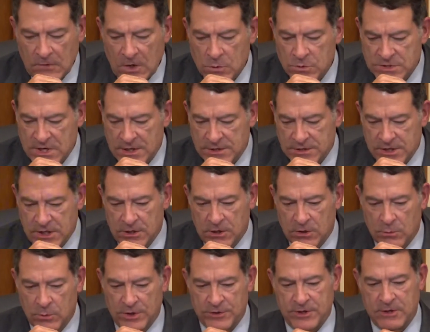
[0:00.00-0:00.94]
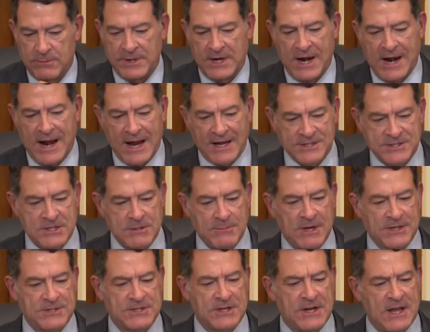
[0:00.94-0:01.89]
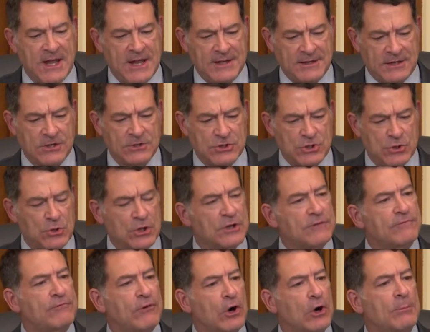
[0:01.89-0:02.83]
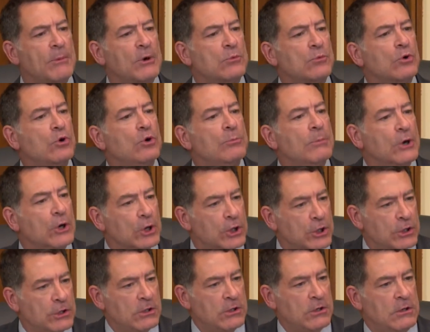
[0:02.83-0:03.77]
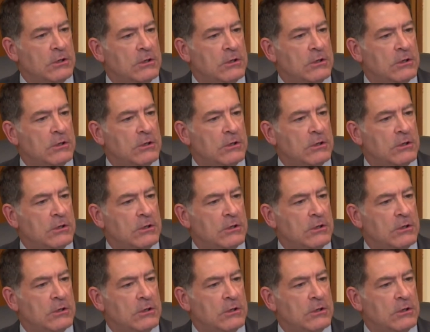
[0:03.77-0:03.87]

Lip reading: I was at dinner with him, and I asked him, I said, hey, could you confirm a rumor,